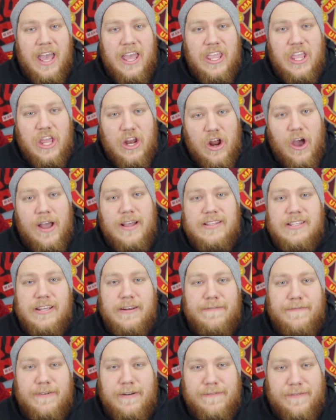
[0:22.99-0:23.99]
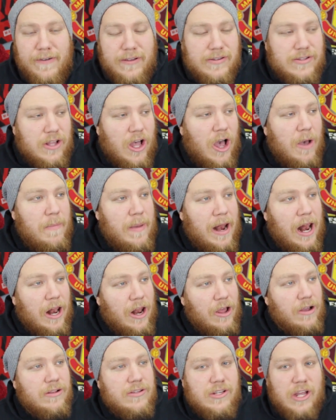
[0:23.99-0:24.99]
United, for the first time in a
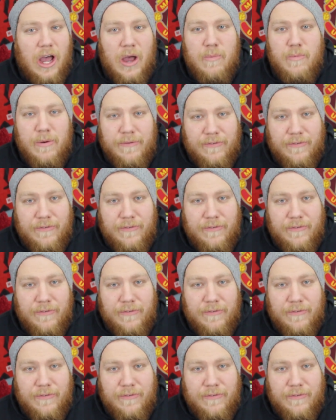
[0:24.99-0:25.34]
long time,